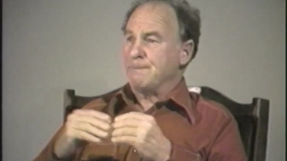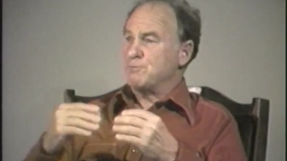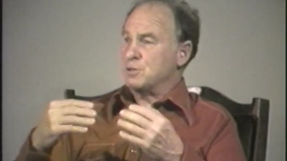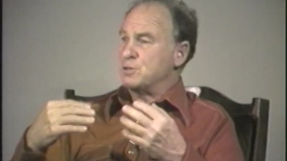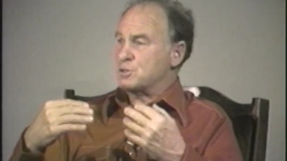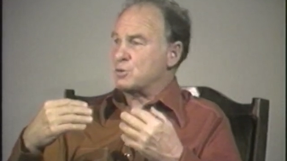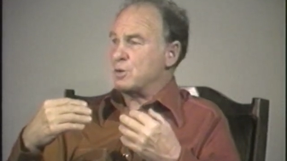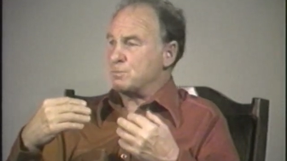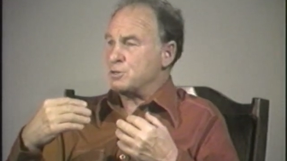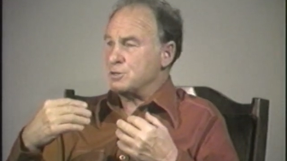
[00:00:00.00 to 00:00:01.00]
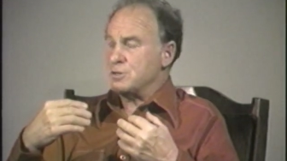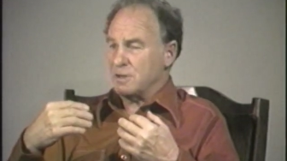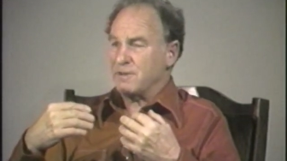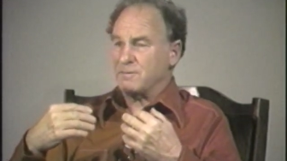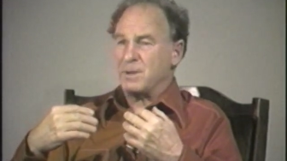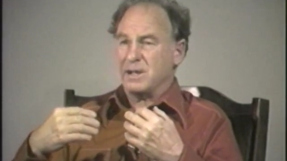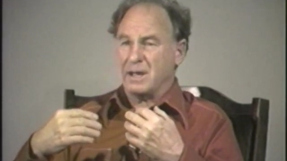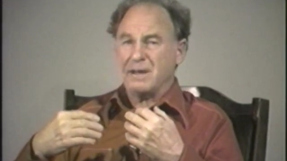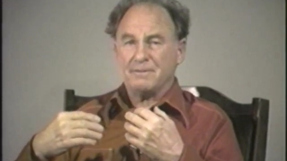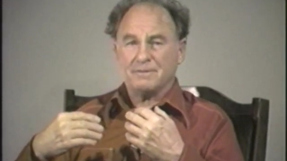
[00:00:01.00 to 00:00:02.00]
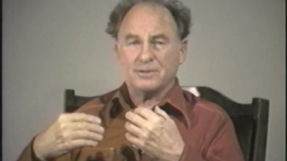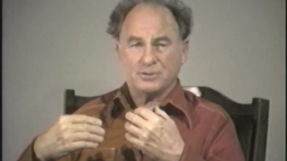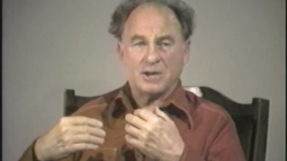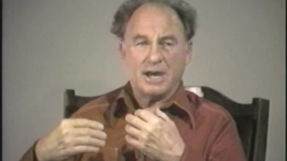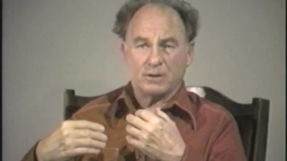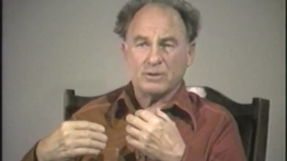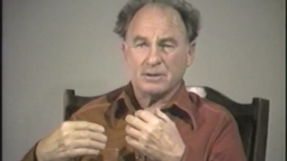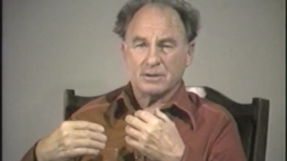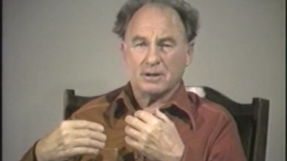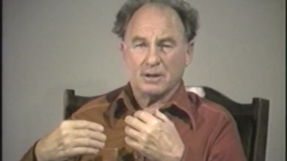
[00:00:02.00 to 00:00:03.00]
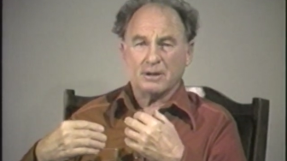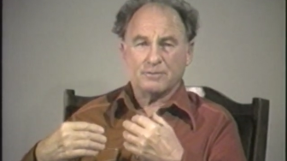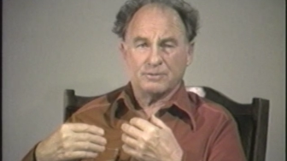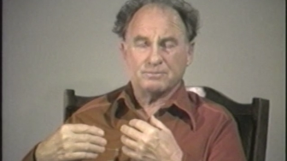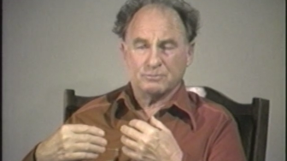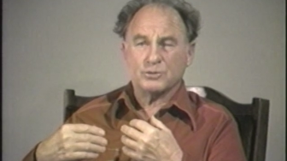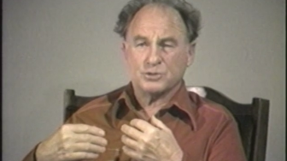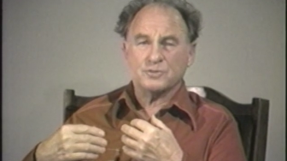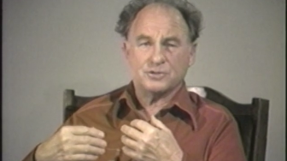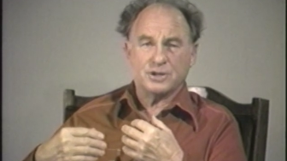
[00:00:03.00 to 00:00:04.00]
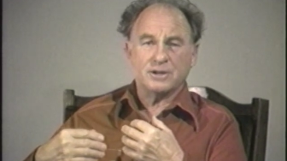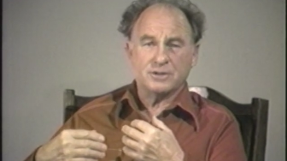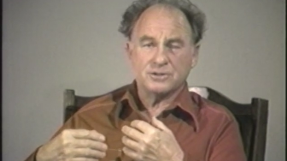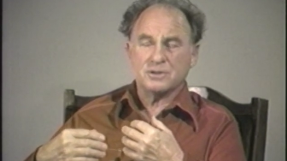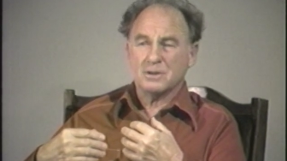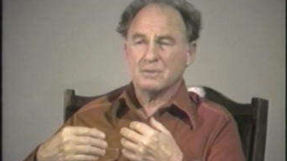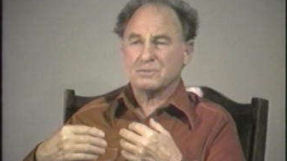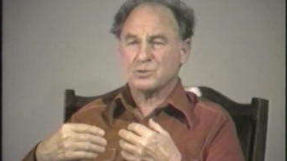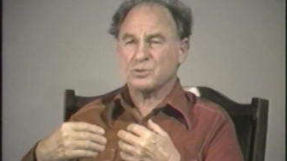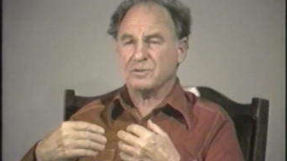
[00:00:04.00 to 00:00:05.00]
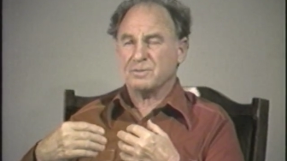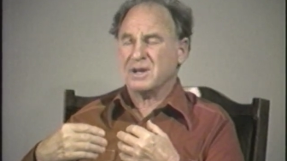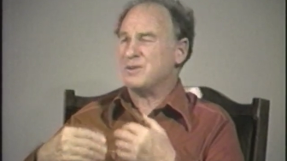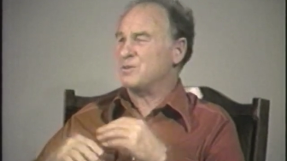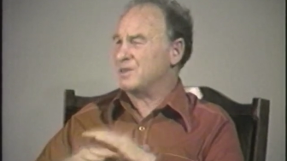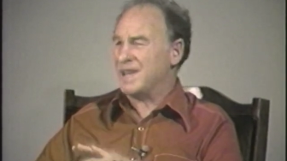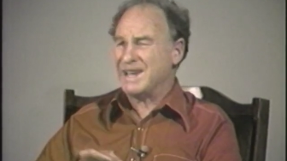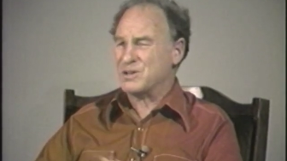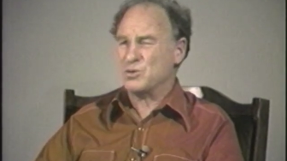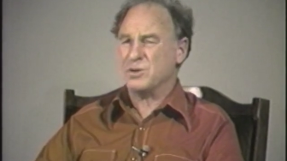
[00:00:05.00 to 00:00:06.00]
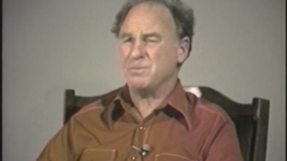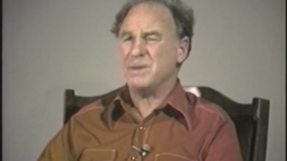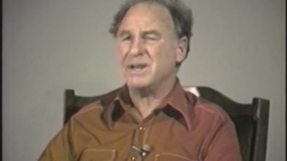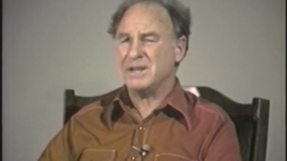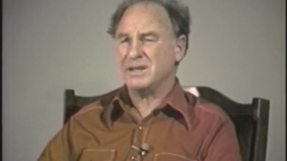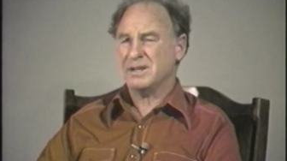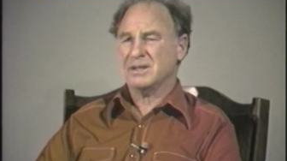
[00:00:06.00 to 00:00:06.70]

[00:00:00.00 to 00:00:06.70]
the description of my life is accurate of what you've said is true of me. I don't like to admit it.